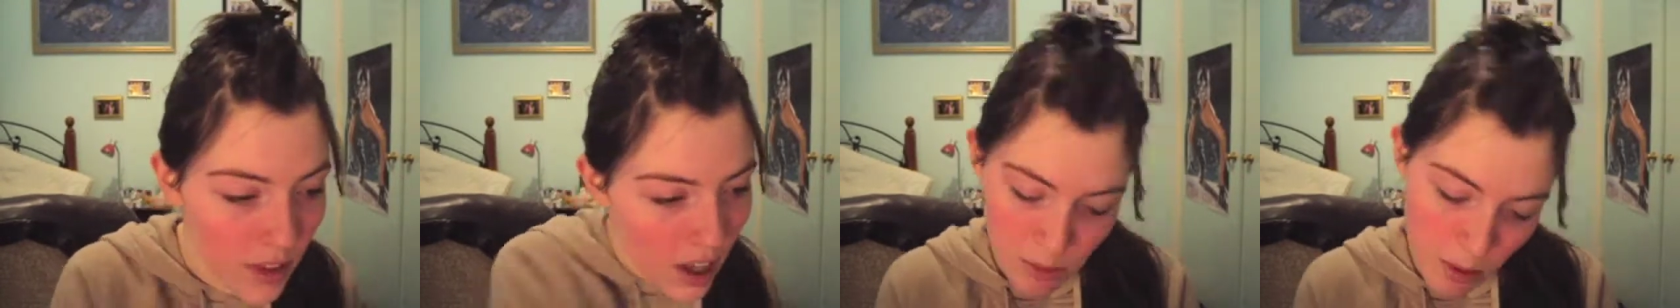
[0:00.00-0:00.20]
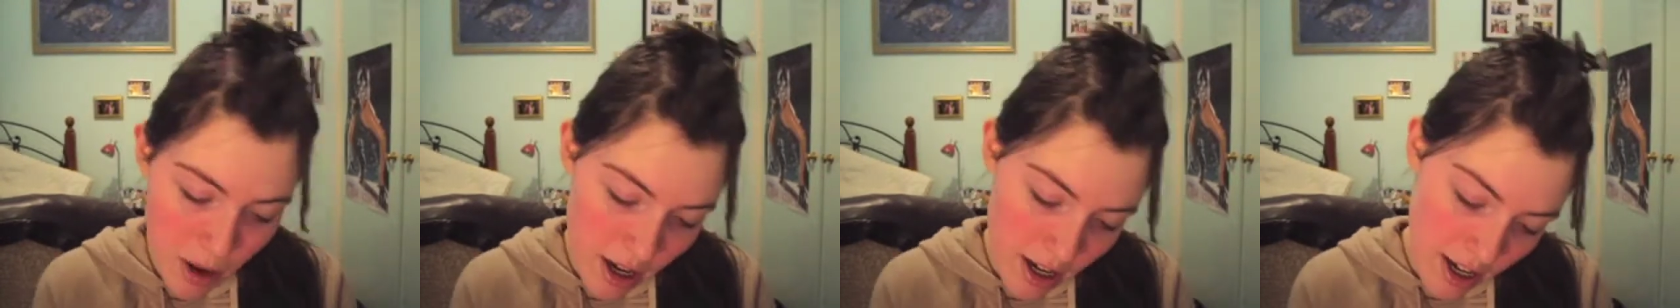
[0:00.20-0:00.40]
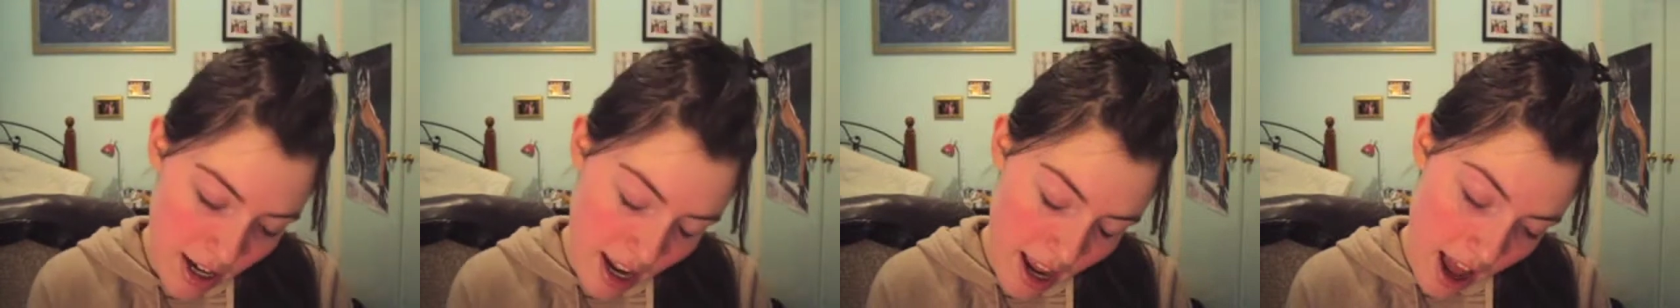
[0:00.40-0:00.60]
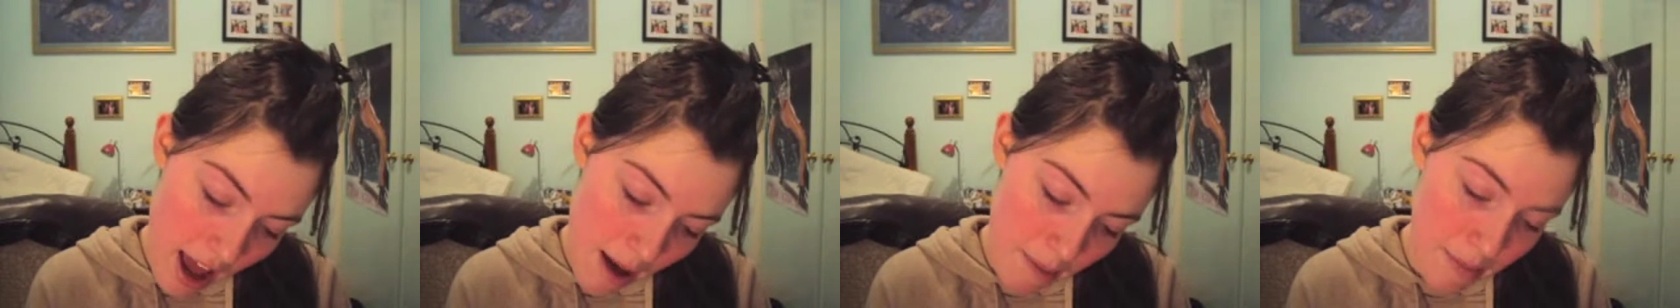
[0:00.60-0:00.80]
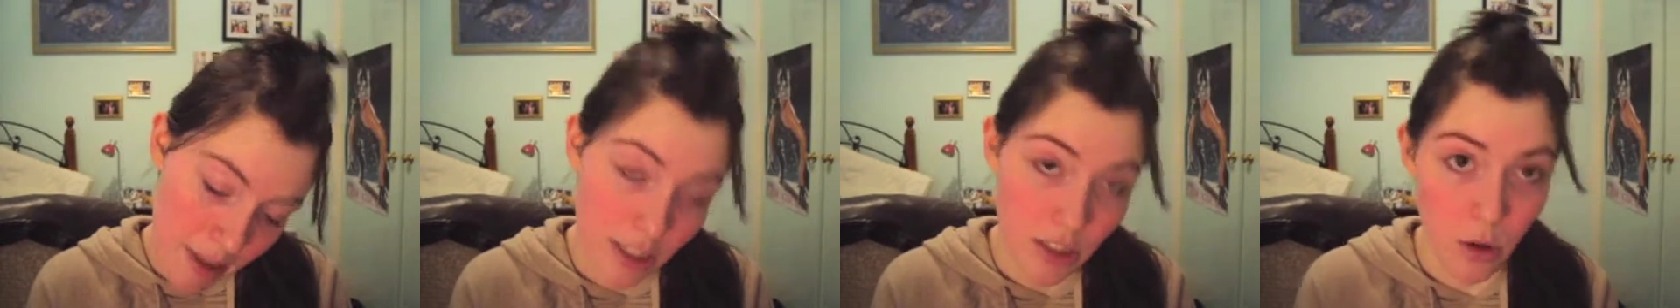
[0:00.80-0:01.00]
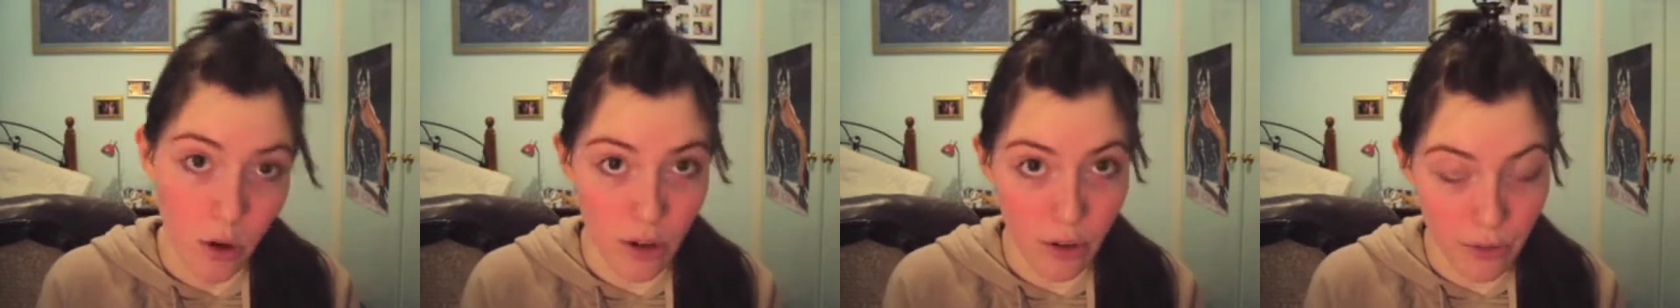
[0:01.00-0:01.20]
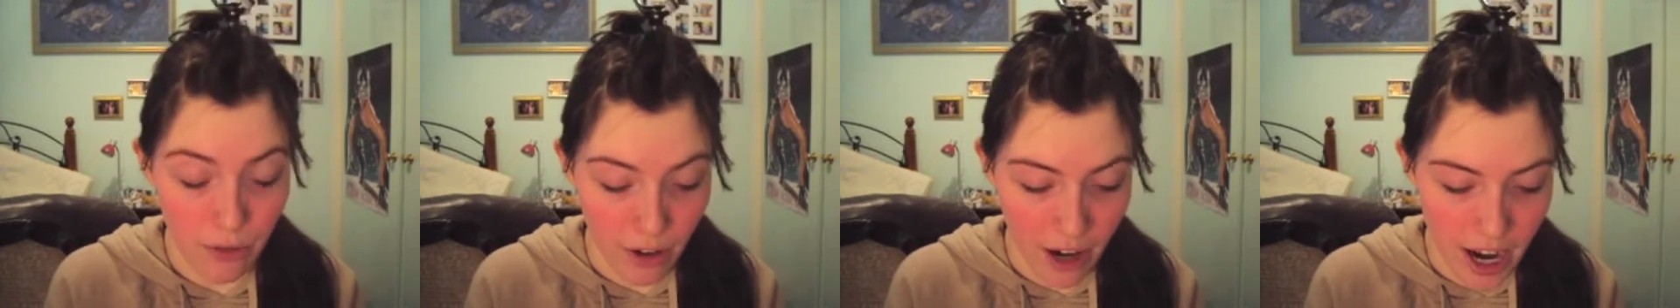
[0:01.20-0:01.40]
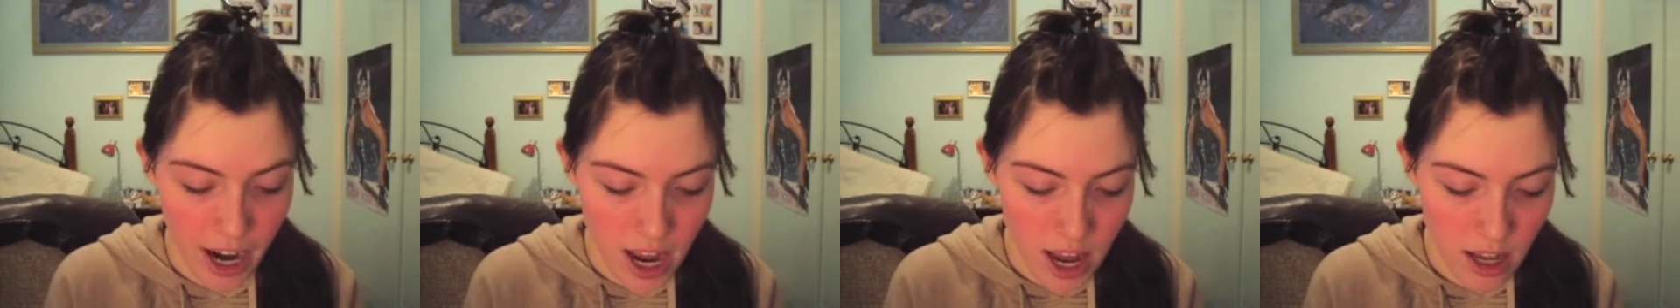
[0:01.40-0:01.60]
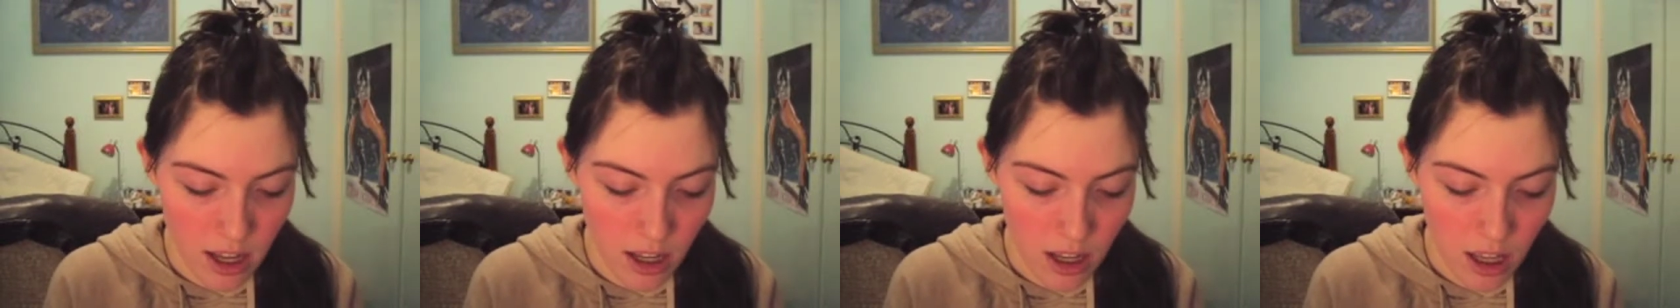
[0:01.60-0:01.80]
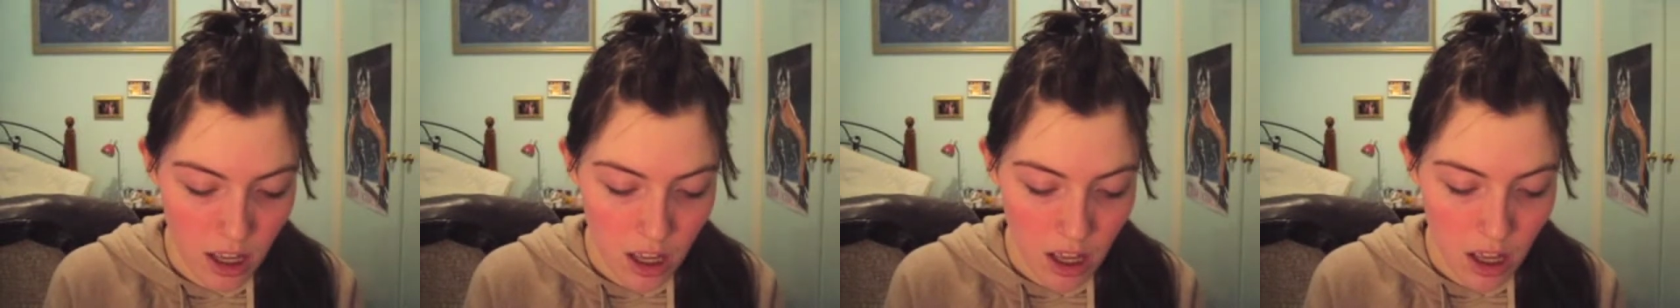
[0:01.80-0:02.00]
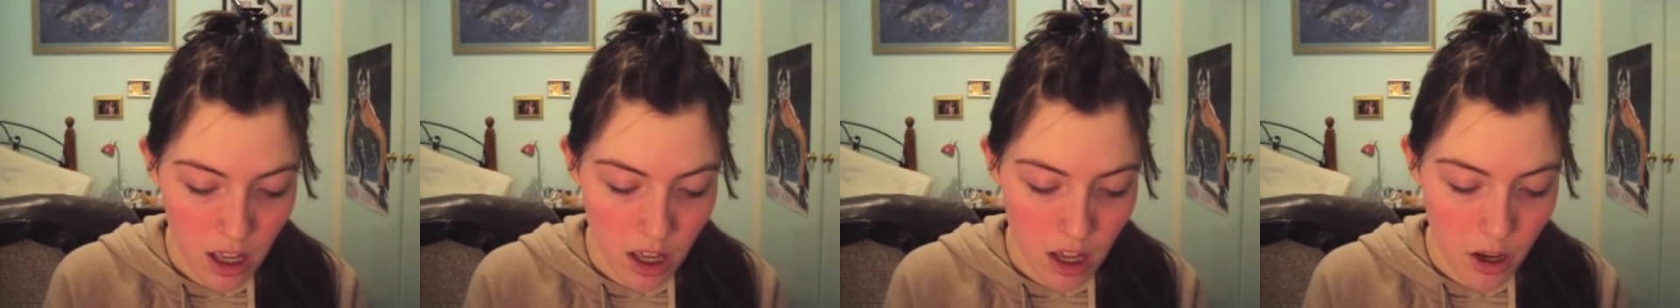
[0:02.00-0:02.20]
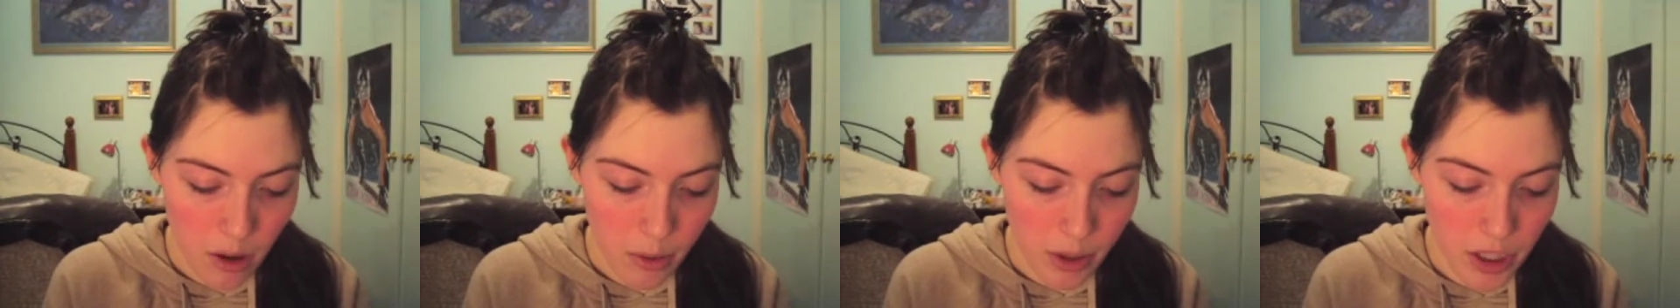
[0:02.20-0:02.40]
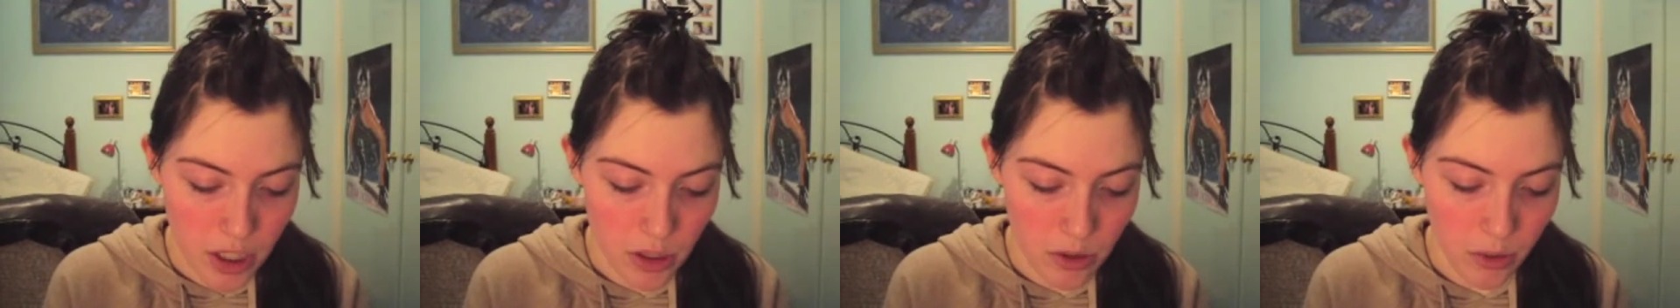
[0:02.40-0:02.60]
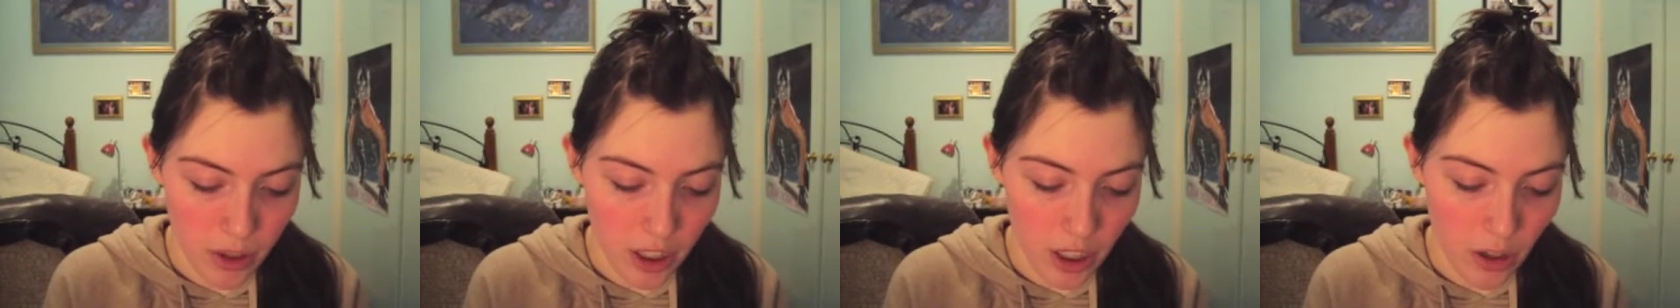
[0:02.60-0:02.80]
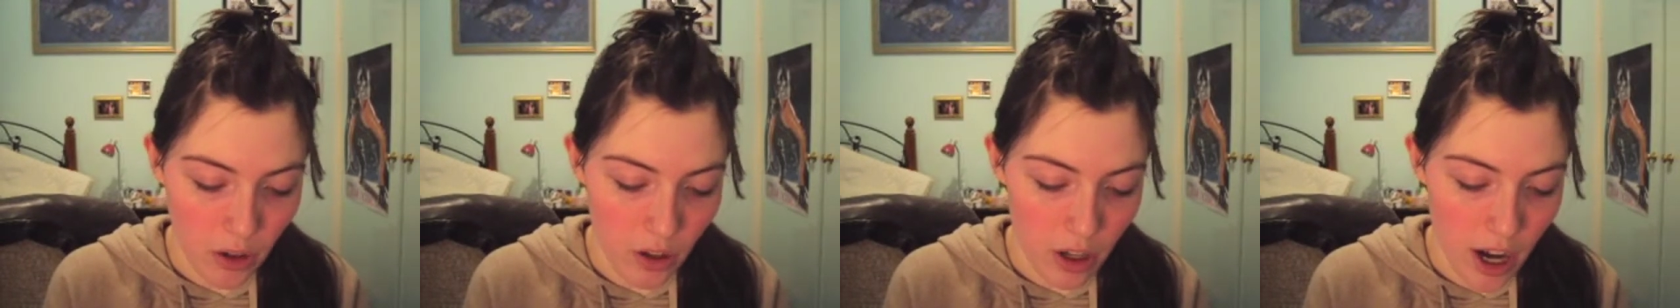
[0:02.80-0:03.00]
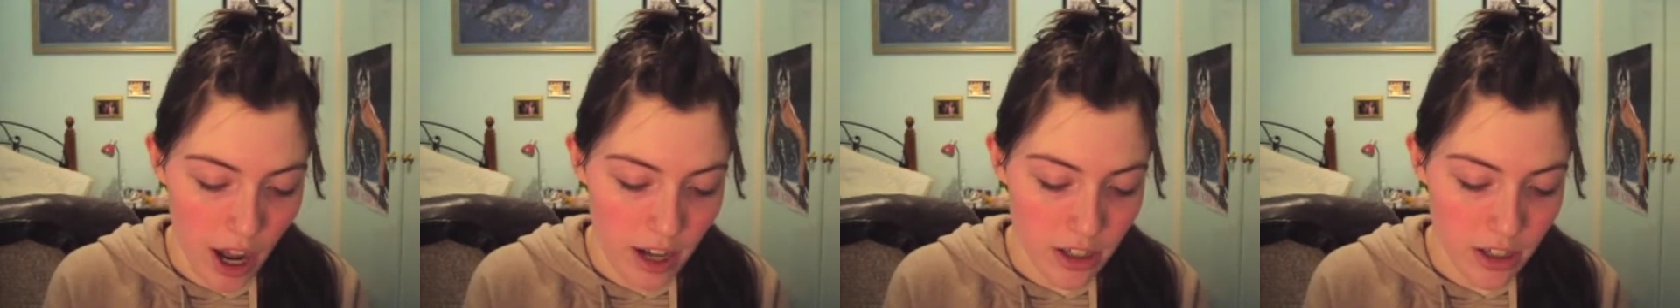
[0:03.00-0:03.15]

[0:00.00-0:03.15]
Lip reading: This one is oil-free, which is really good.